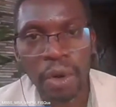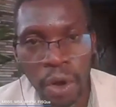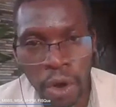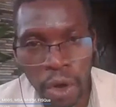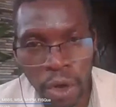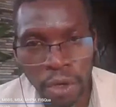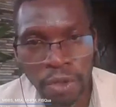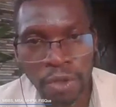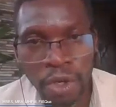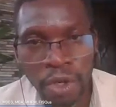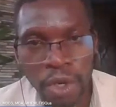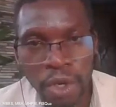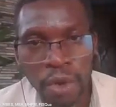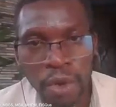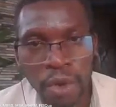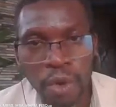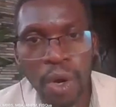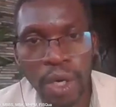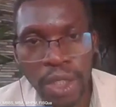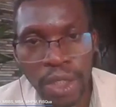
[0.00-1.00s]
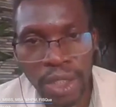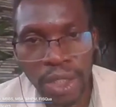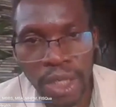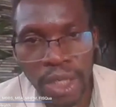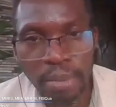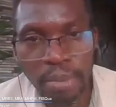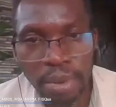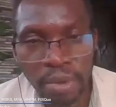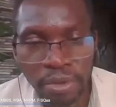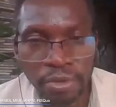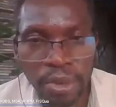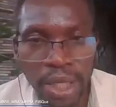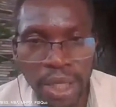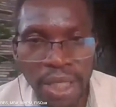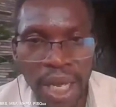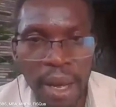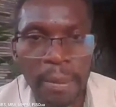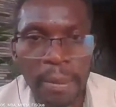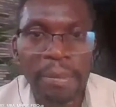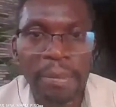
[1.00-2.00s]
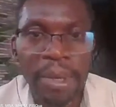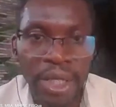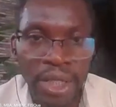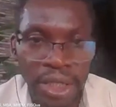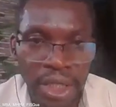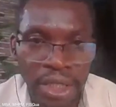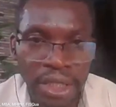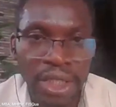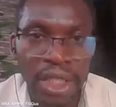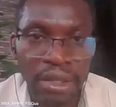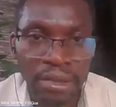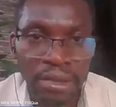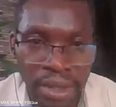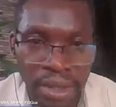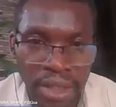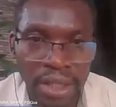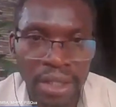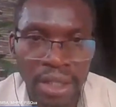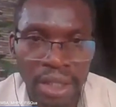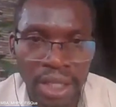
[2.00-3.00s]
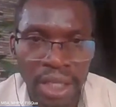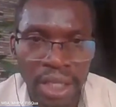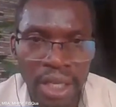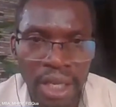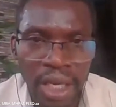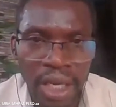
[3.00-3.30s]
on quality improvement and patient safety.